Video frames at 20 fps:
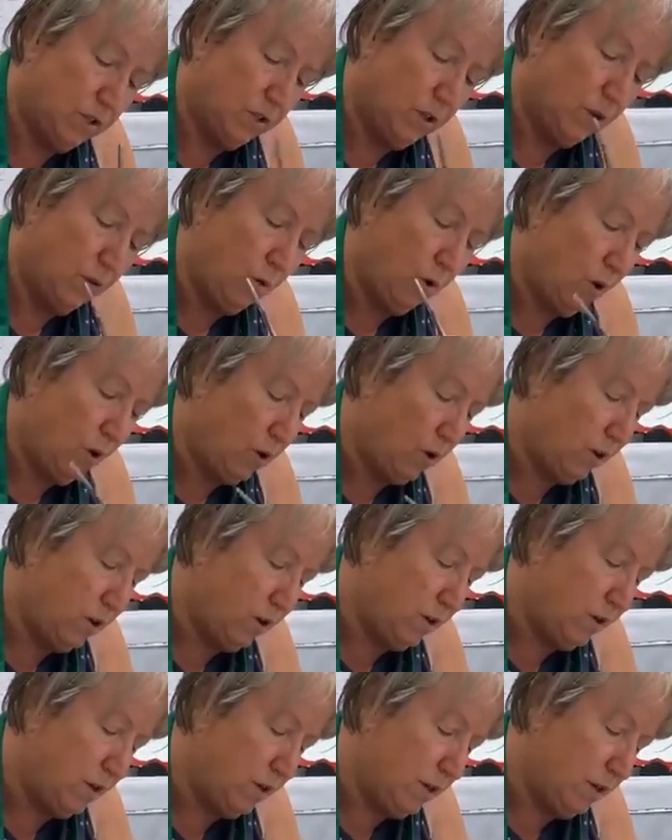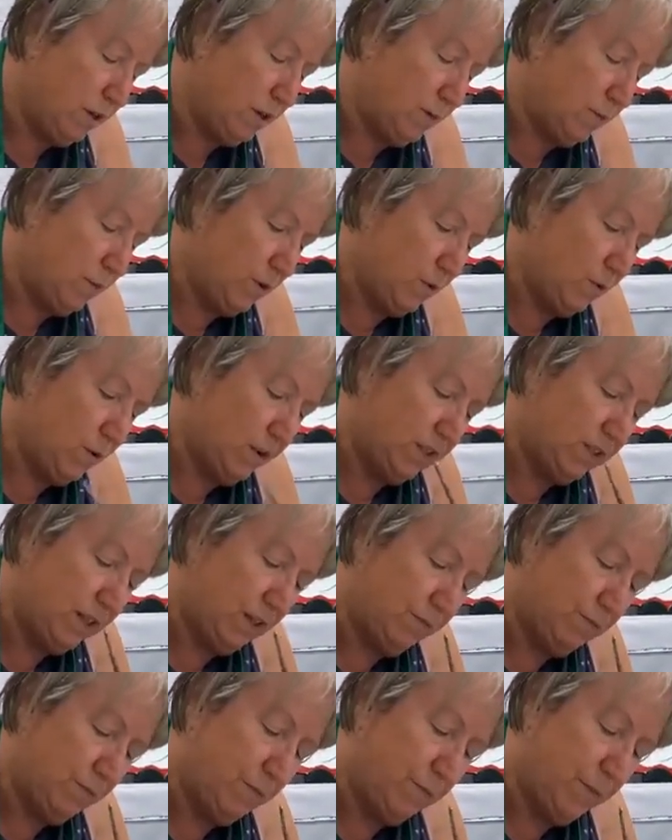so hard. But
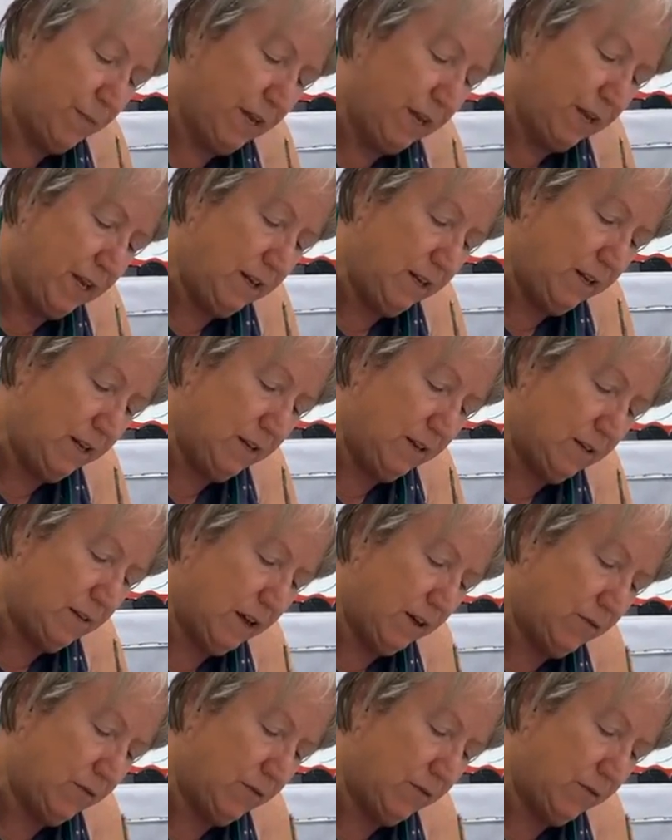once I've made it,